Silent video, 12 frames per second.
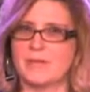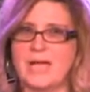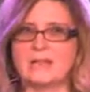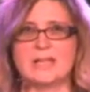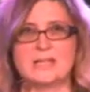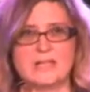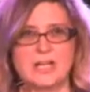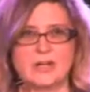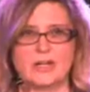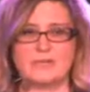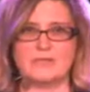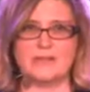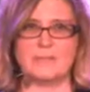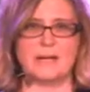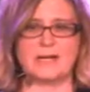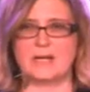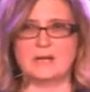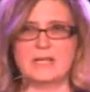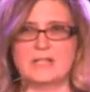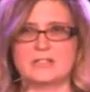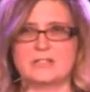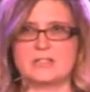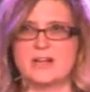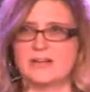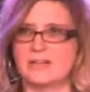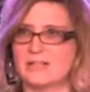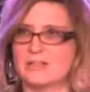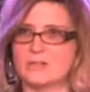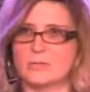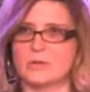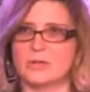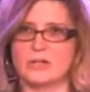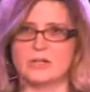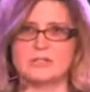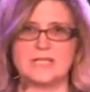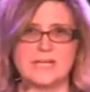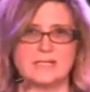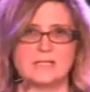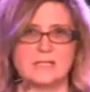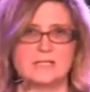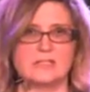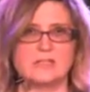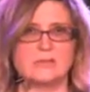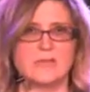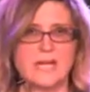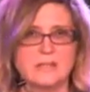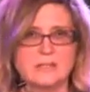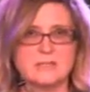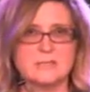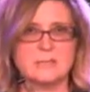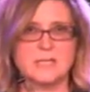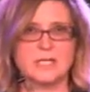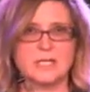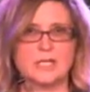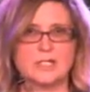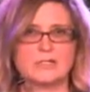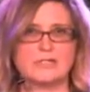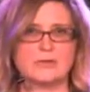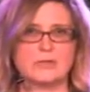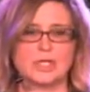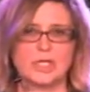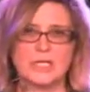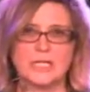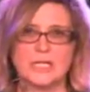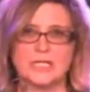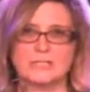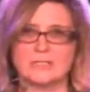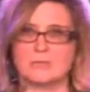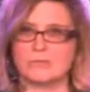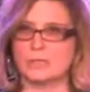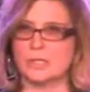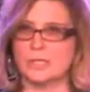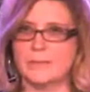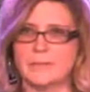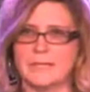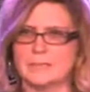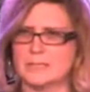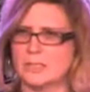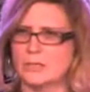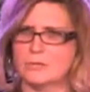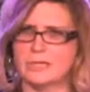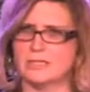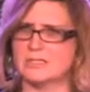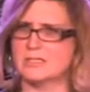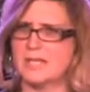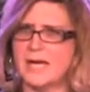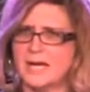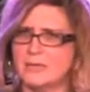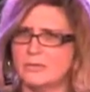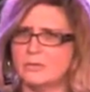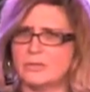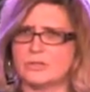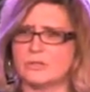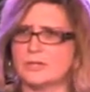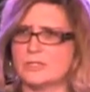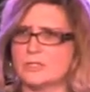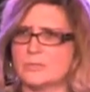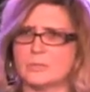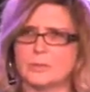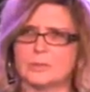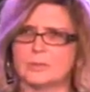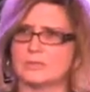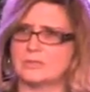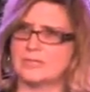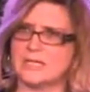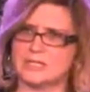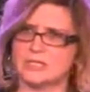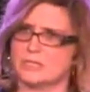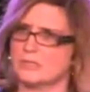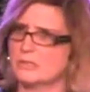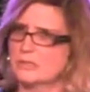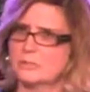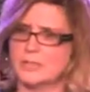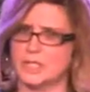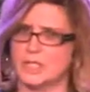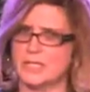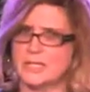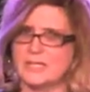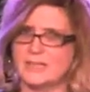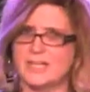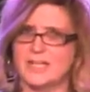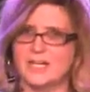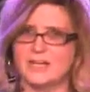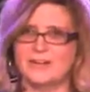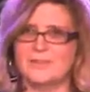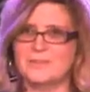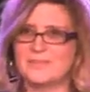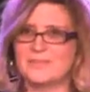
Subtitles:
I like hearing feedback. I don't like just talking. So what are you tasting? Do you like this beer? Do you agree? It's a really amazing, unique style with the quadruple / a little bit of creek in there.